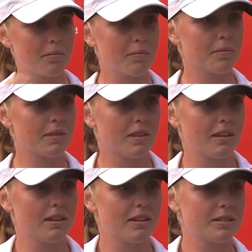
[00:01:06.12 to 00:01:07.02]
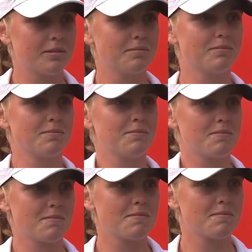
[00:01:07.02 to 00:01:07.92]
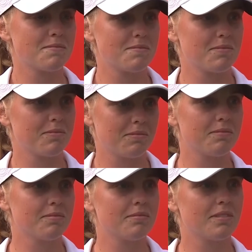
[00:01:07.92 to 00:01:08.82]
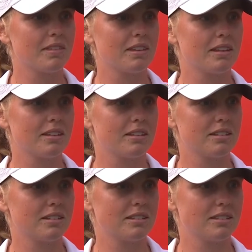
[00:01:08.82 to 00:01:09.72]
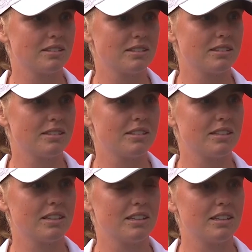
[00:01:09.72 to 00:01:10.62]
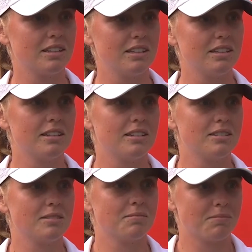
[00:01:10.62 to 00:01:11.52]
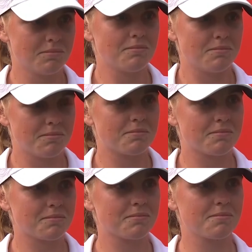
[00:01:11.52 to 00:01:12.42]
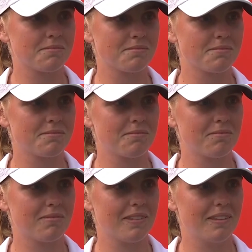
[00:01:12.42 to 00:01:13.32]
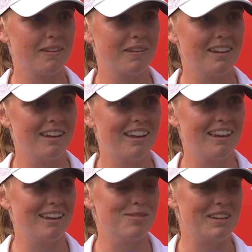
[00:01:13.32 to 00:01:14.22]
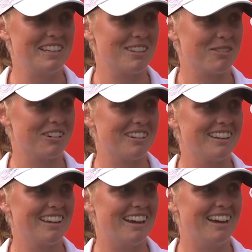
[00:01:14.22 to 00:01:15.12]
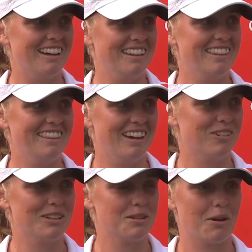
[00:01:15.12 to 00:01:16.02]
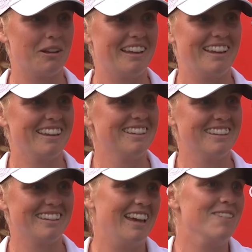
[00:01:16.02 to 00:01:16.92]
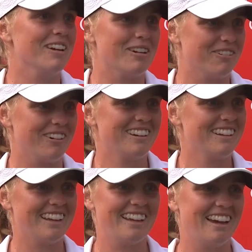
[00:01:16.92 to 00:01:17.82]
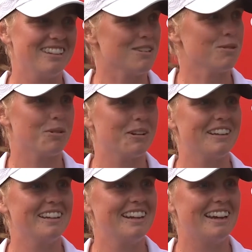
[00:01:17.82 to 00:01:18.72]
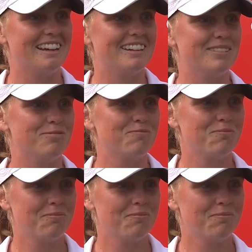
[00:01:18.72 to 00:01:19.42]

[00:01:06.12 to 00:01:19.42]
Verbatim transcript: first time winner on the LPGA Tour. This also gives you an opportunity to accept membership. What does that mean to you? It means the world. Uh, that was all I came here for. Like I just wanted, um,